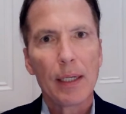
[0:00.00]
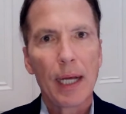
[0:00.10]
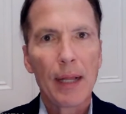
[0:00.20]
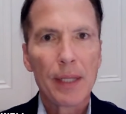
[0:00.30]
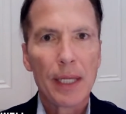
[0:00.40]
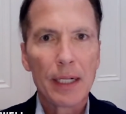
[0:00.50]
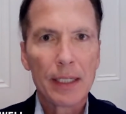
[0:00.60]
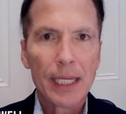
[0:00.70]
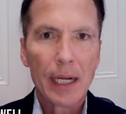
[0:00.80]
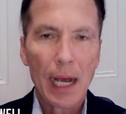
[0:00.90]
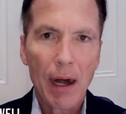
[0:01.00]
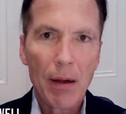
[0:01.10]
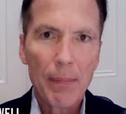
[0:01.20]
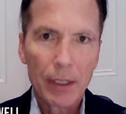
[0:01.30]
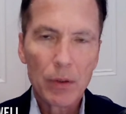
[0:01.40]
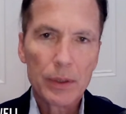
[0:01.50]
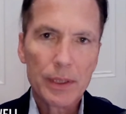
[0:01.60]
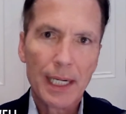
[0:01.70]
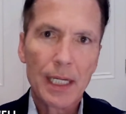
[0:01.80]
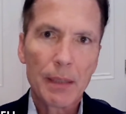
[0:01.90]
and then get our medical
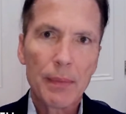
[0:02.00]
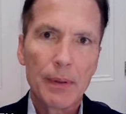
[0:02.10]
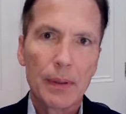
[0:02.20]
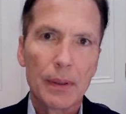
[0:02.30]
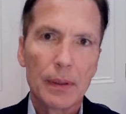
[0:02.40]
team